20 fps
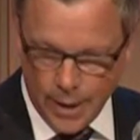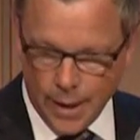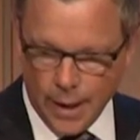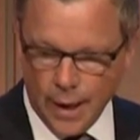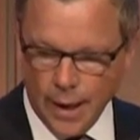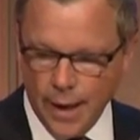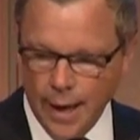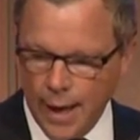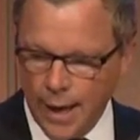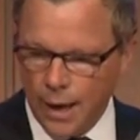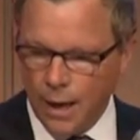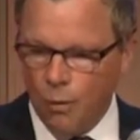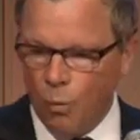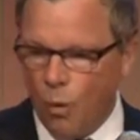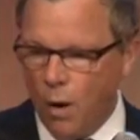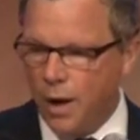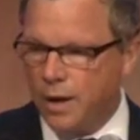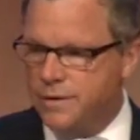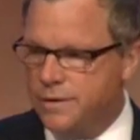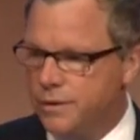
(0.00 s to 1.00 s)
And I
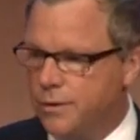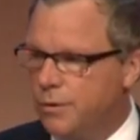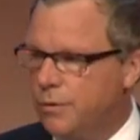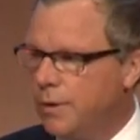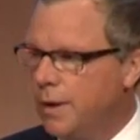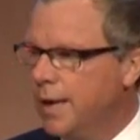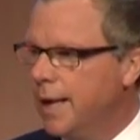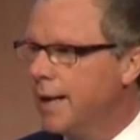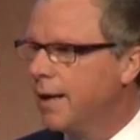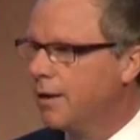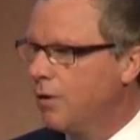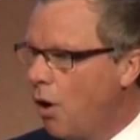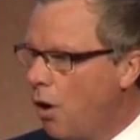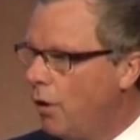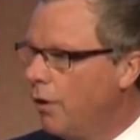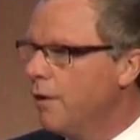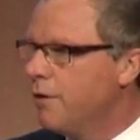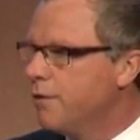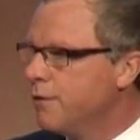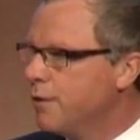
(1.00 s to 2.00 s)
want to
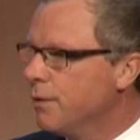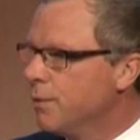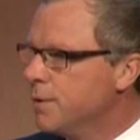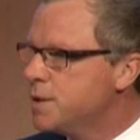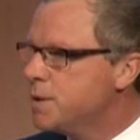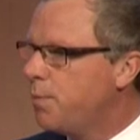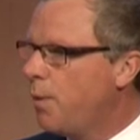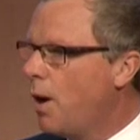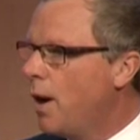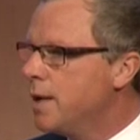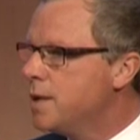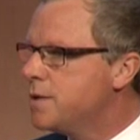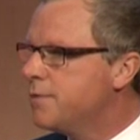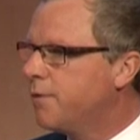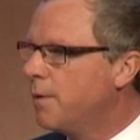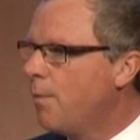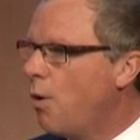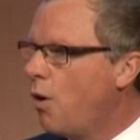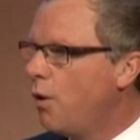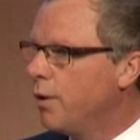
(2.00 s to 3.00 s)
acknowledge the response
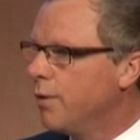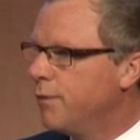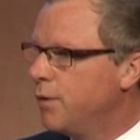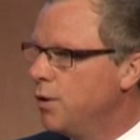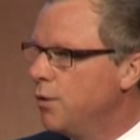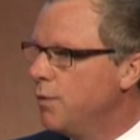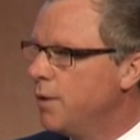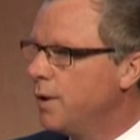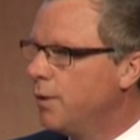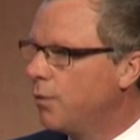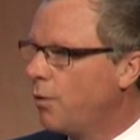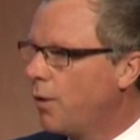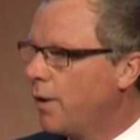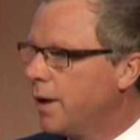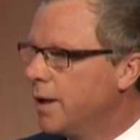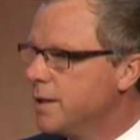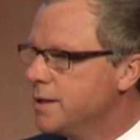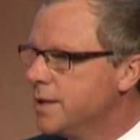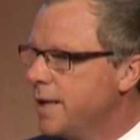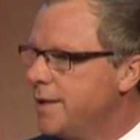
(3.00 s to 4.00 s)
from all of you and your
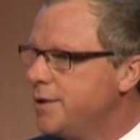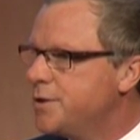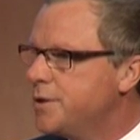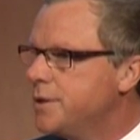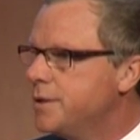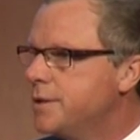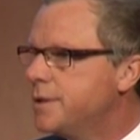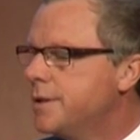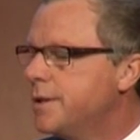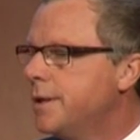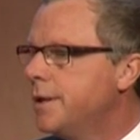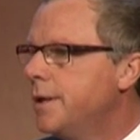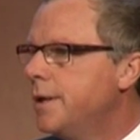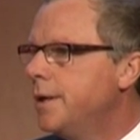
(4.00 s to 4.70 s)
organizations.